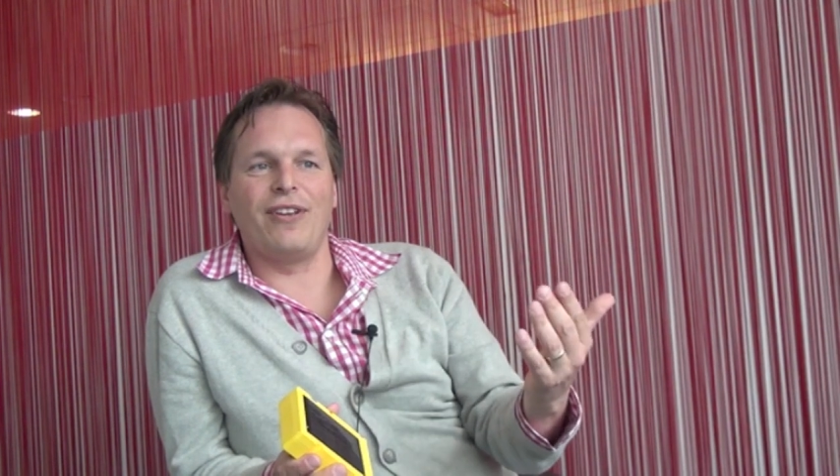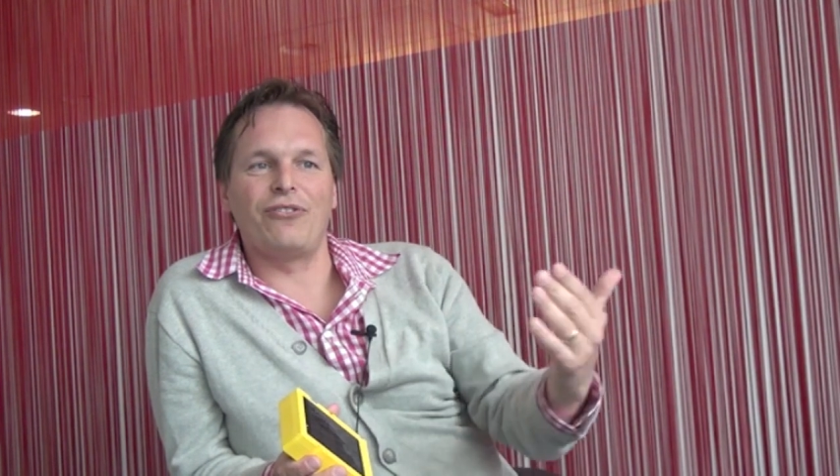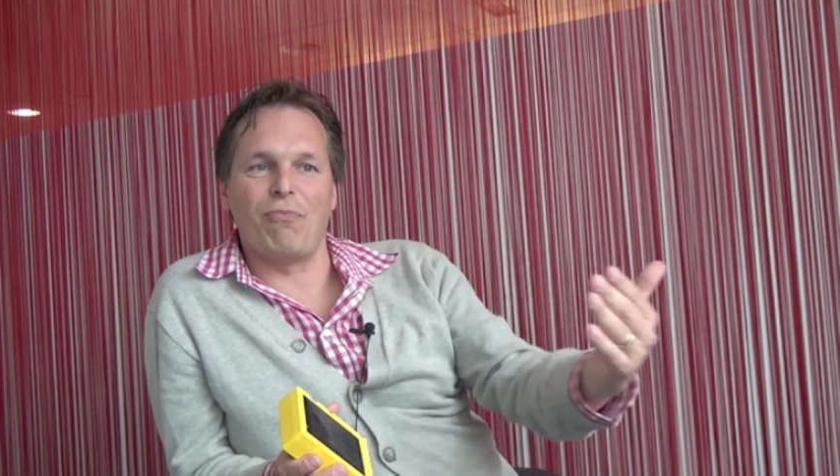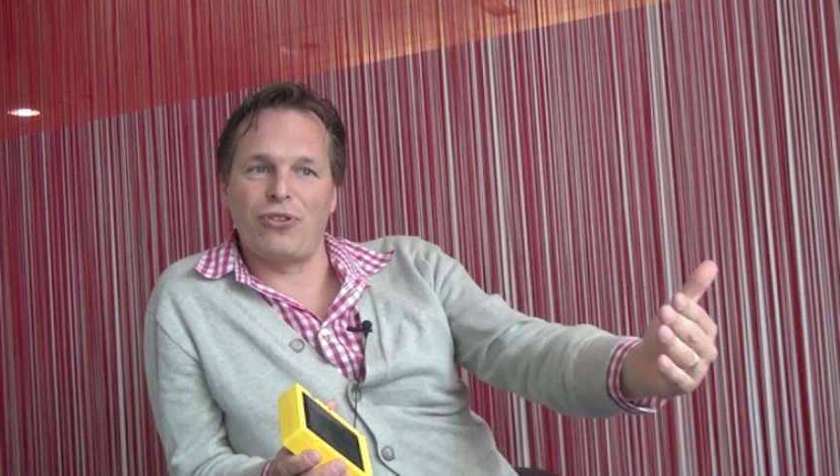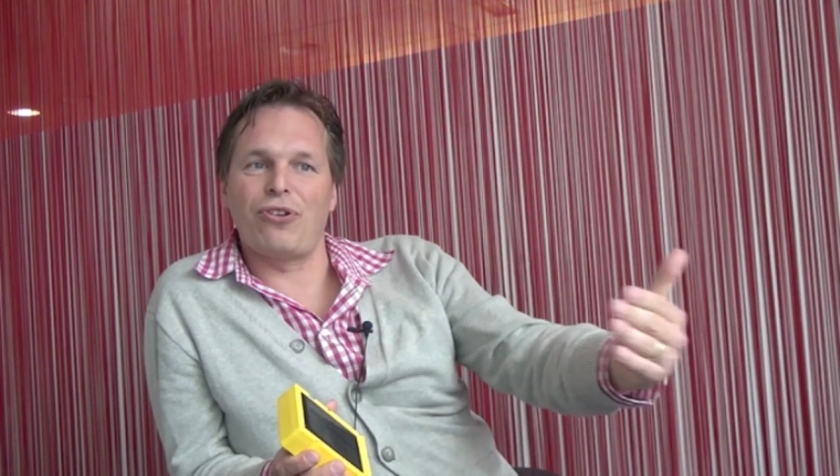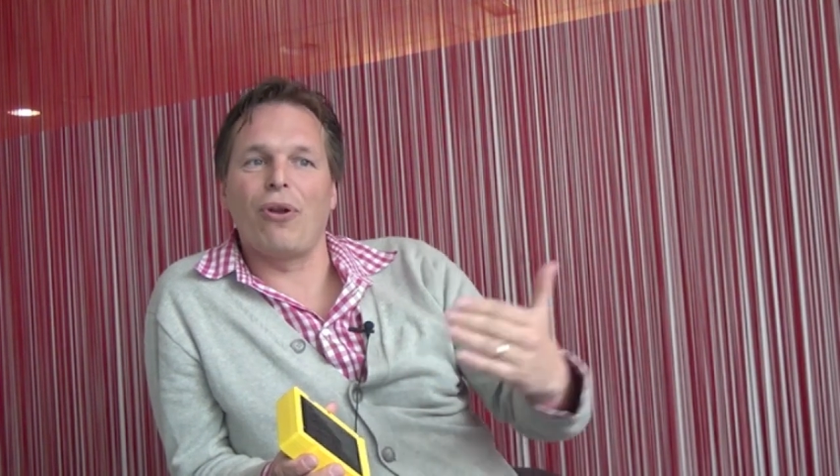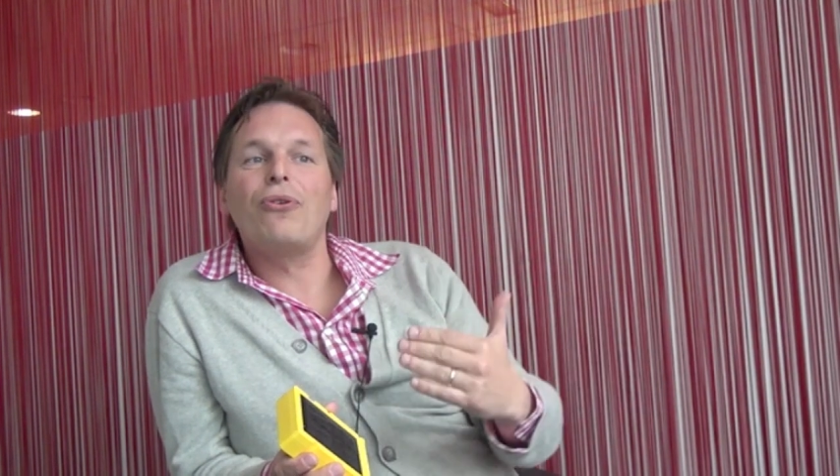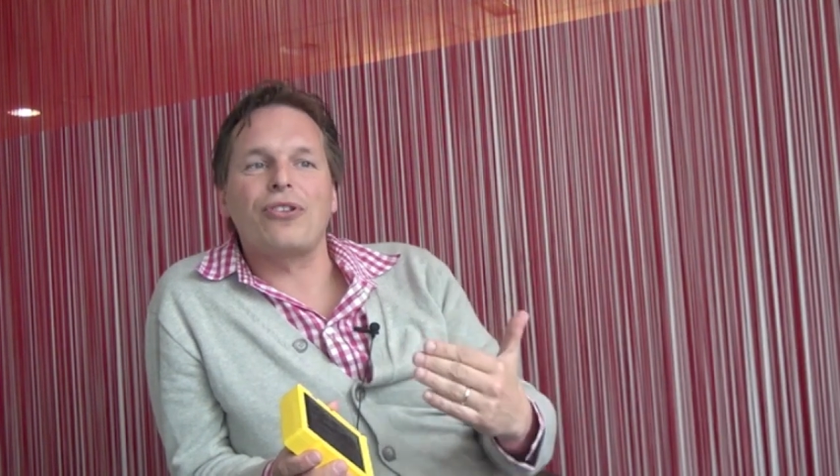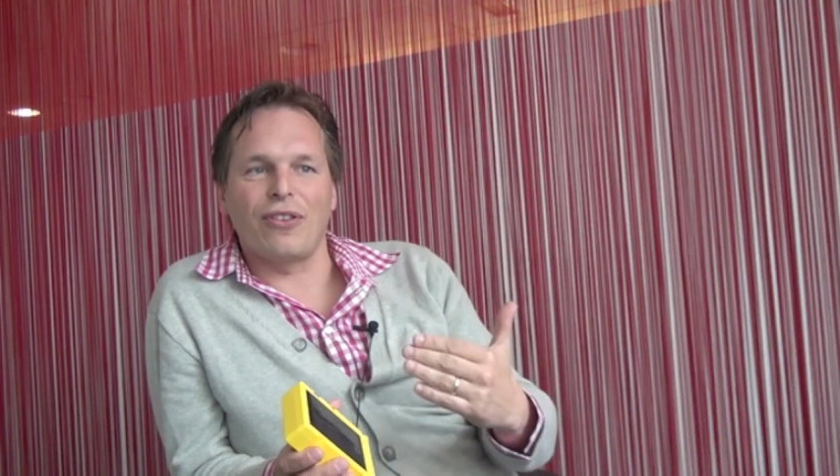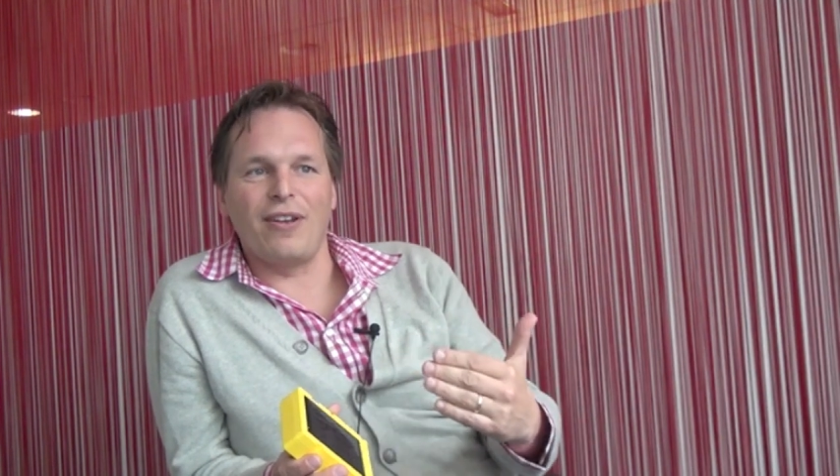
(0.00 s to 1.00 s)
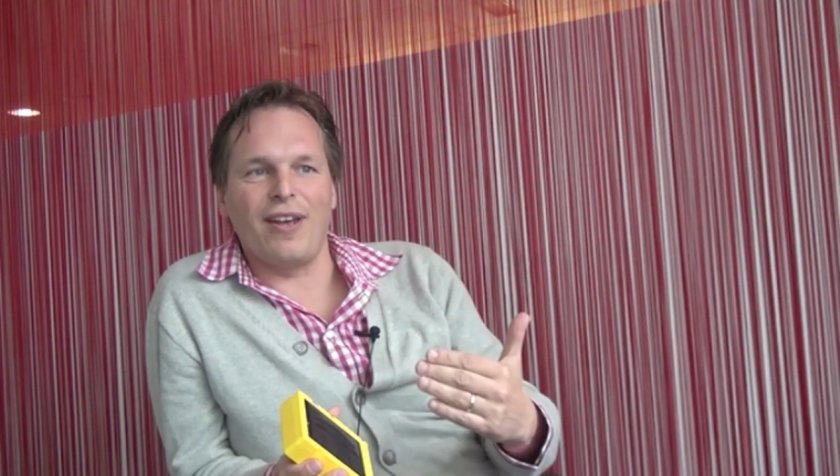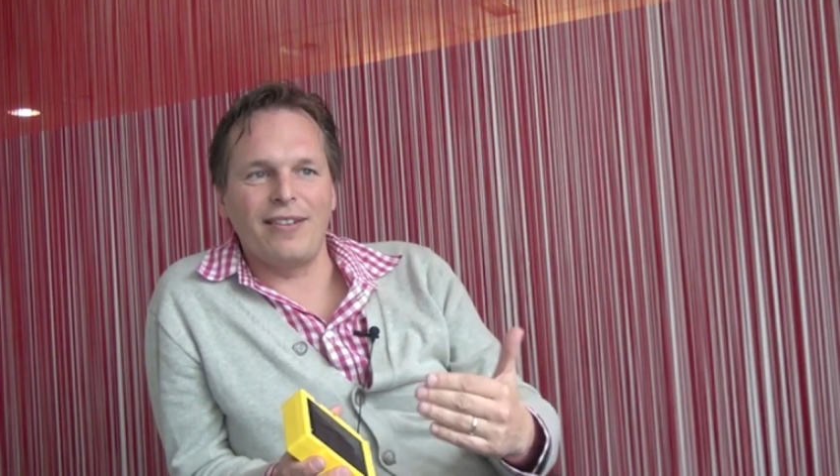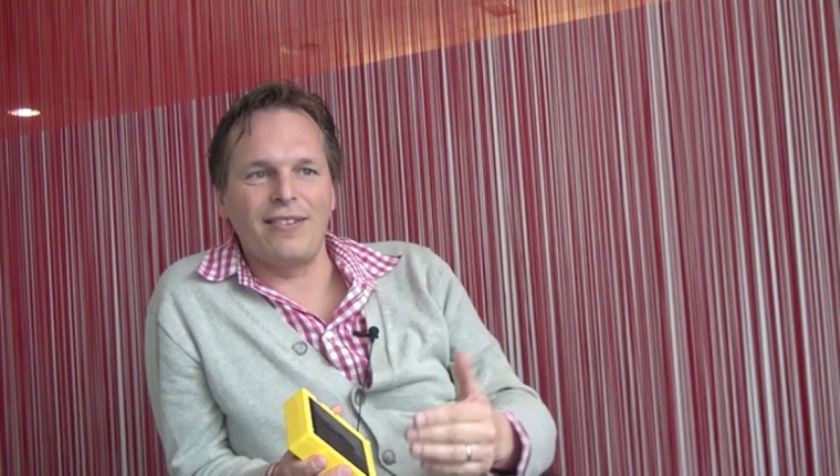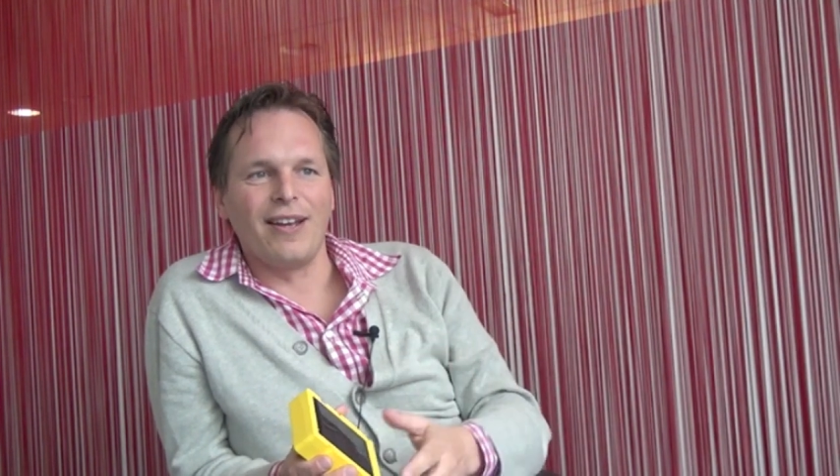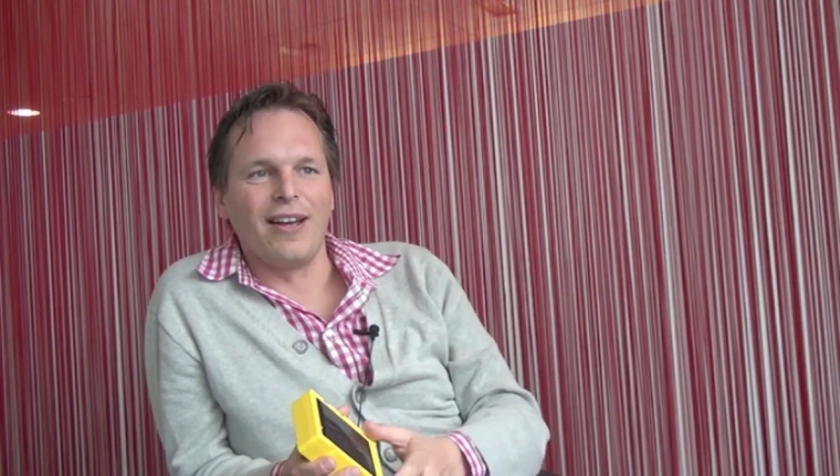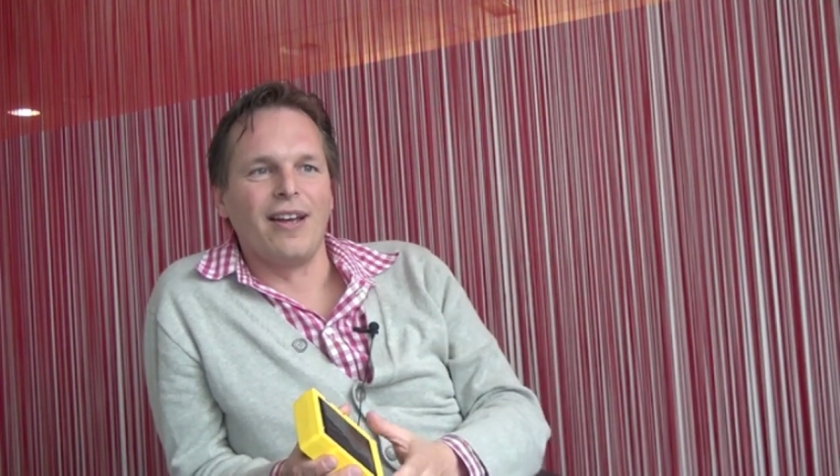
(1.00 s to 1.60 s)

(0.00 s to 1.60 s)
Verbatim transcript: is much closer than that